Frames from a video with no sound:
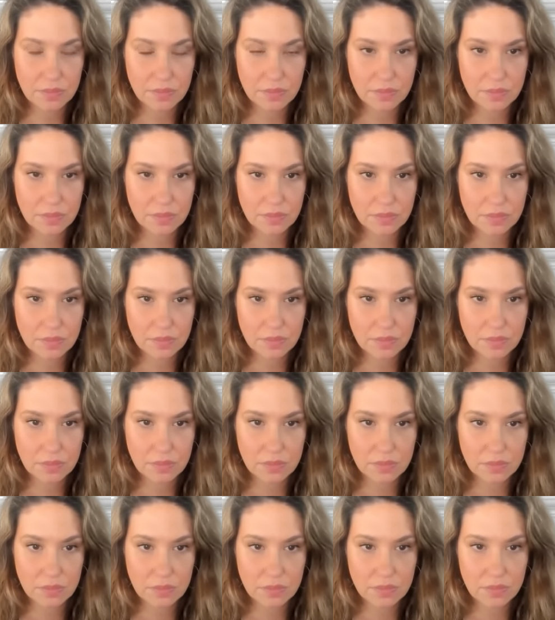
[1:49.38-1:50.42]

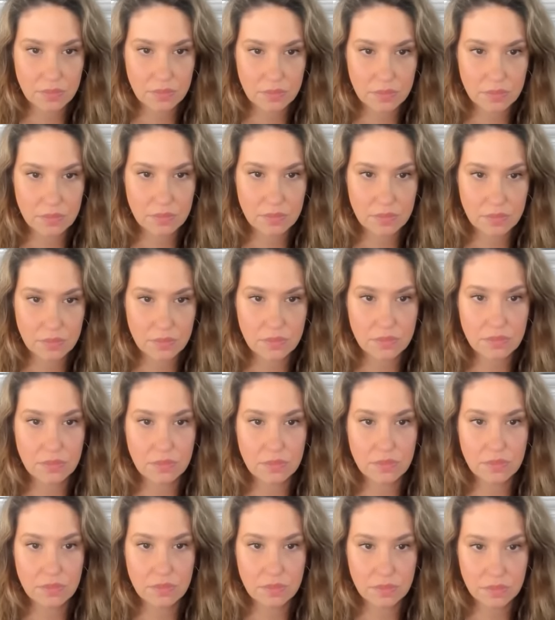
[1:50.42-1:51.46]

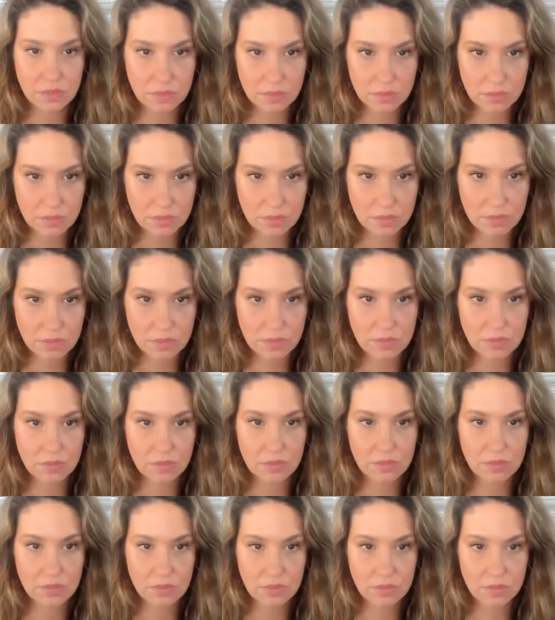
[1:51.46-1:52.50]

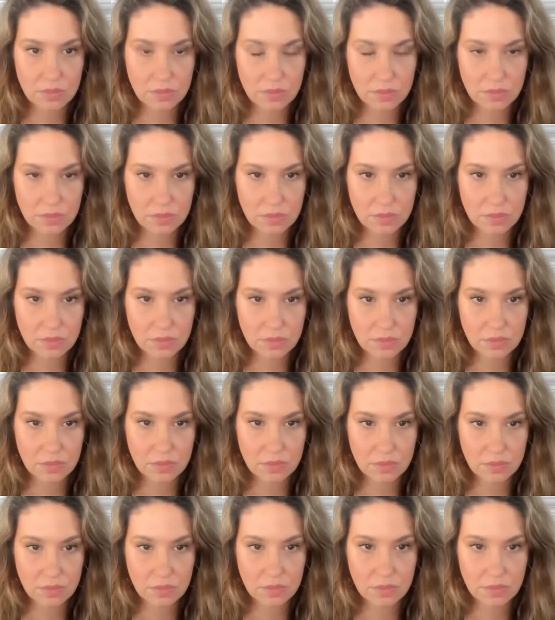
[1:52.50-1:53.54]

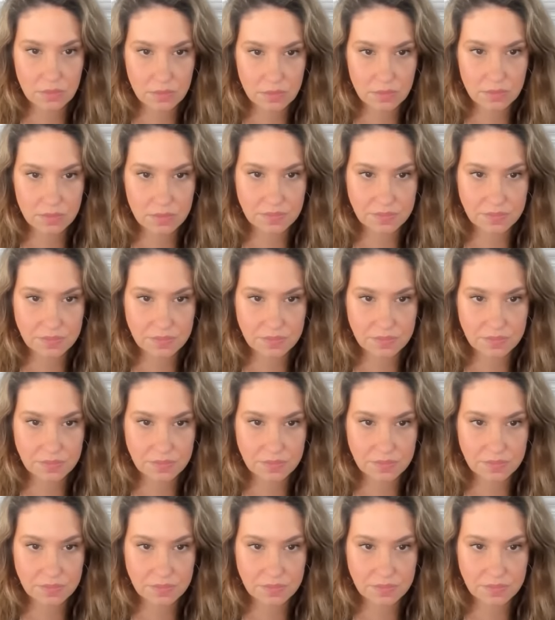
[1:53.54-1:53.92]
(silent)